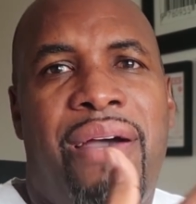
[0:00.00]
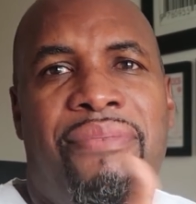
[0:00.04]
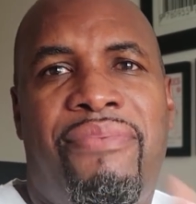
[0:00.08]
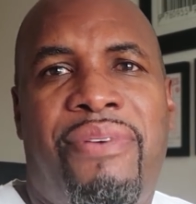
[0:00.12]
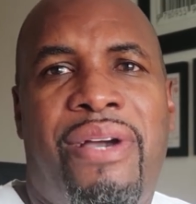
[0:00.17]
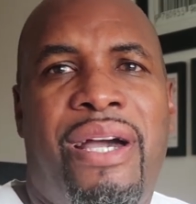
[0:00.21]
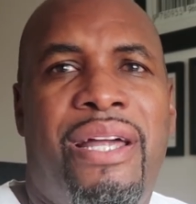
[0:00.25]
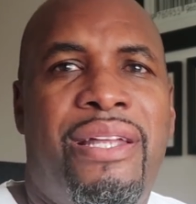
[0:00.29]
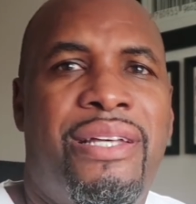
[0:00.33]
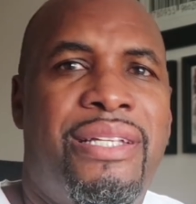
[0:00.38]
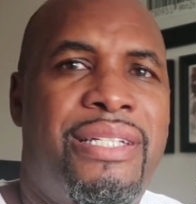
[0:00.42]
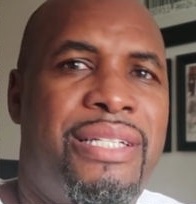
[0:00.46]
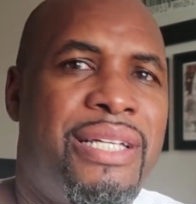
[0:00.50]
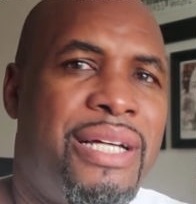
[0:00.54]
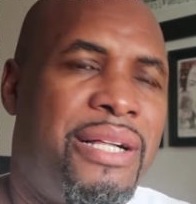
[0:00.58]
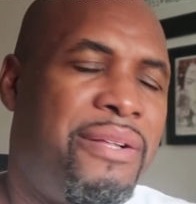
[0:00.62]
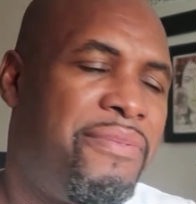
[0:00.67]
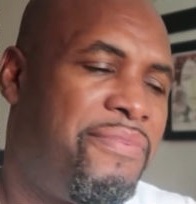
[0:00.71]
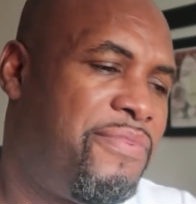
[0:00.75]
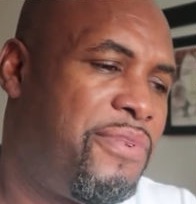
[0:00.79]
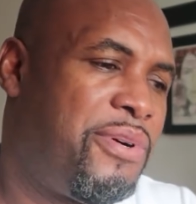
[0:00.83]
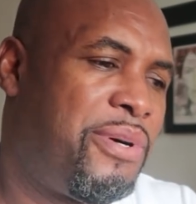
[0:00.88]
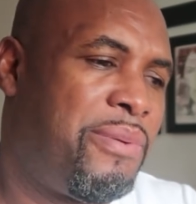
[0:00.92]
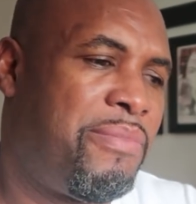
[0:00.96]
I've got a
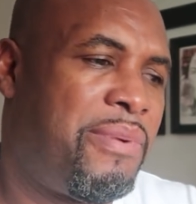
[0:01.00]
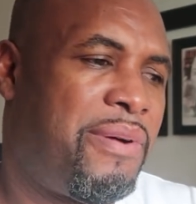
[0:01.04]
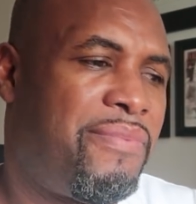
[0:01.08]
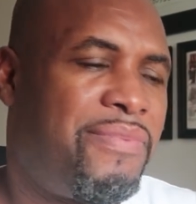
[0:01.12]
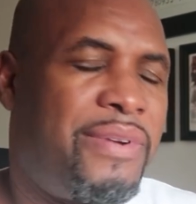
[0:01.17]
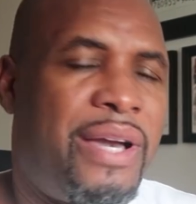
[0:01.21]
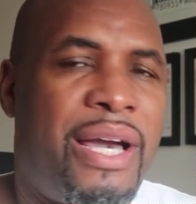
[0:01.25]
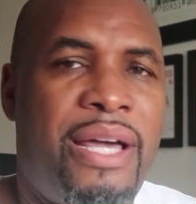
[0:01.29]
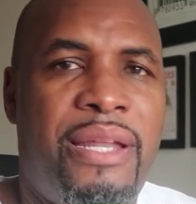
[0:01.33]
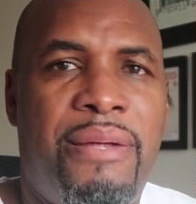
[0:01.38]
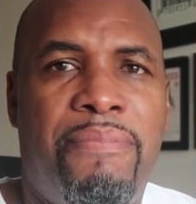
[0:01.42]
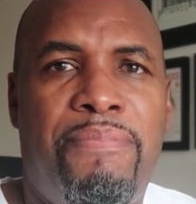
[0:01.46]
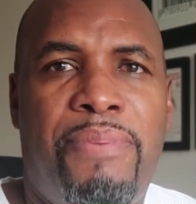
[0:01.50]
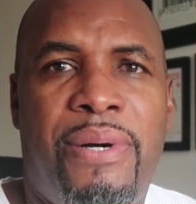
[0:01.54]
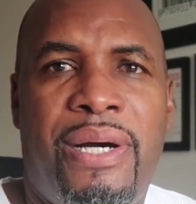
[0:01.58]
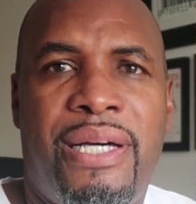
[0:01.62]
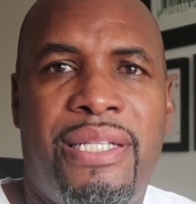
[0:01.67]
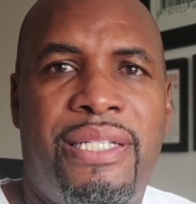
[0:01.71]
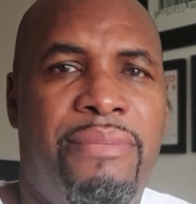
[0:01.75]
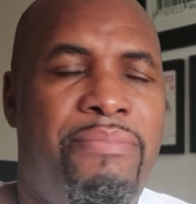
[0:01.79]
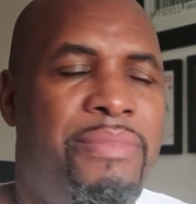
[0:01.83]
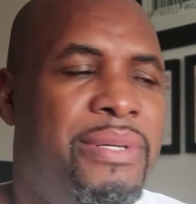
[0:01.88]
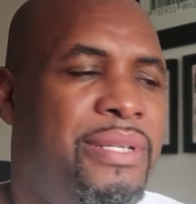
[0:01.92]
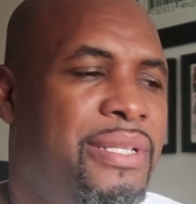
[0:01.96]
cell phone, I've got the
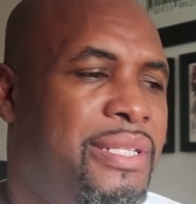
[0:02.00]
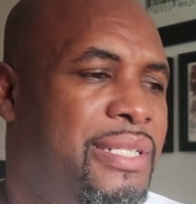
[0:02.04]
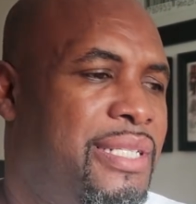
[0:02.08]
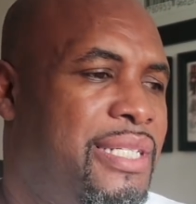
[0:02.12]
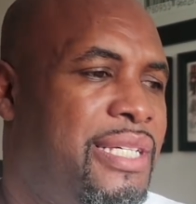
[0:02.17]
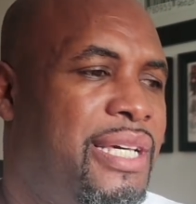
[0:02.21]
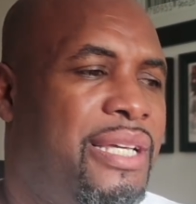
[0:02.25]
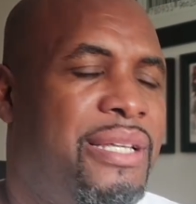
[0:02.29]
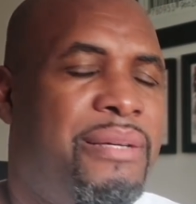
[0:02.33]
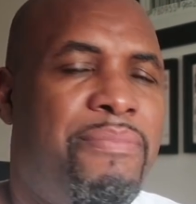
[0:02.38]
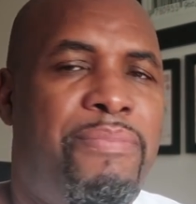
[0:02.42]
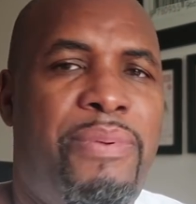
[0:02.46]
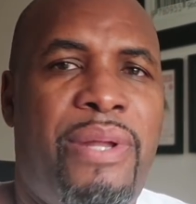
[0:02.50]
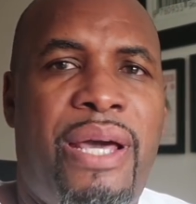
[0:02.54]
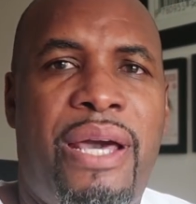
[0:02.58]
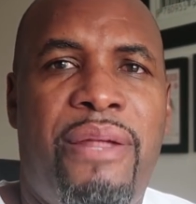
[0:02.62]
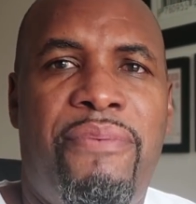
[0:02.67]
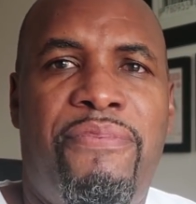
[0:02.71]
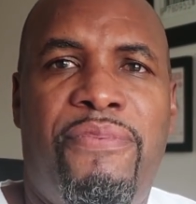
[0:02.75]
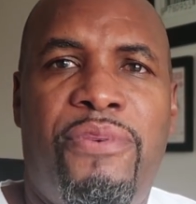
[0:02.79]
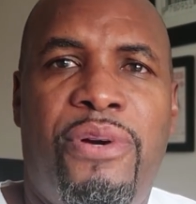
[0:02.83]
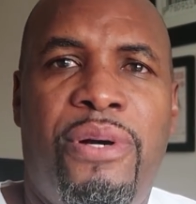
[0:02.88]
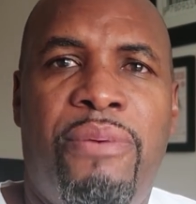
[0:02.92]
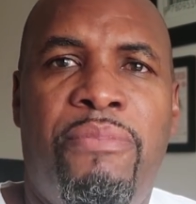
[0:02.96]
possibility and the
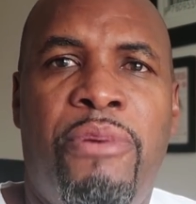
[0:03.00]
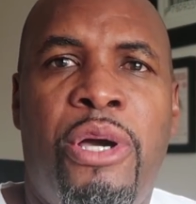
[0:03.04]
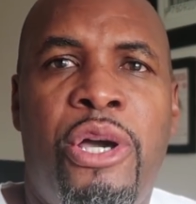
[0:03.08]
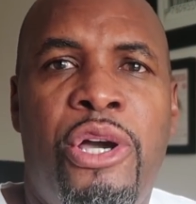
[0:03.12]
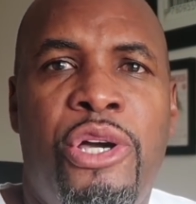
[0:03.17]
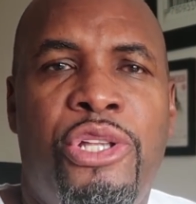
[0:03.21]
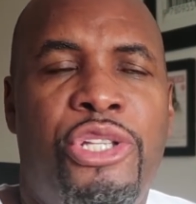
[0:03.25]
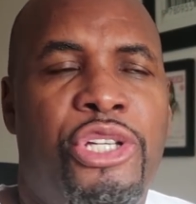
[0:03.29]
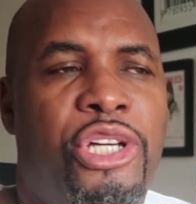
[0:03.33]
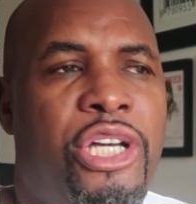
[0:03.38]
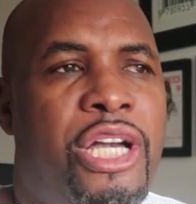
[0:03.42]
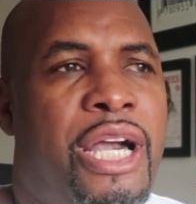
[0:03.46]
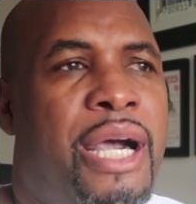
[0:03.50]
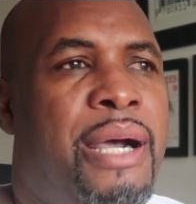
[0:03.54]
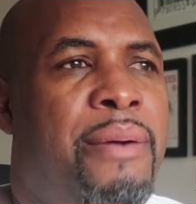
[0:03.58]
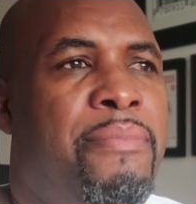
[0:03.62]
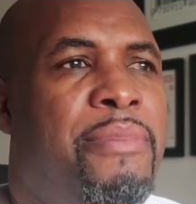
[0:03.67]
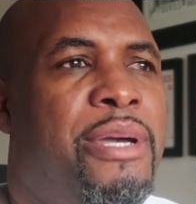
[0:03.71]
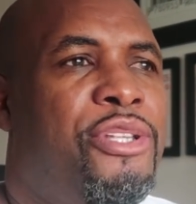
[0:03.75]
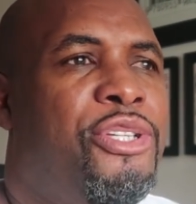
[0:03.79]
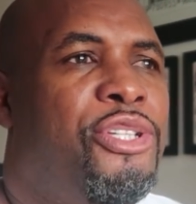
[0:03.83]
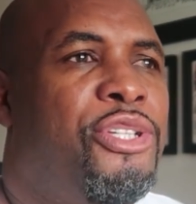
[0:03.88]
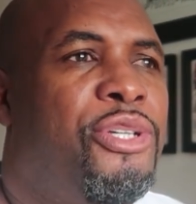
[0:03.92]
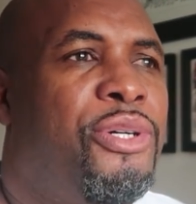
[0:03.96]
platform to comment,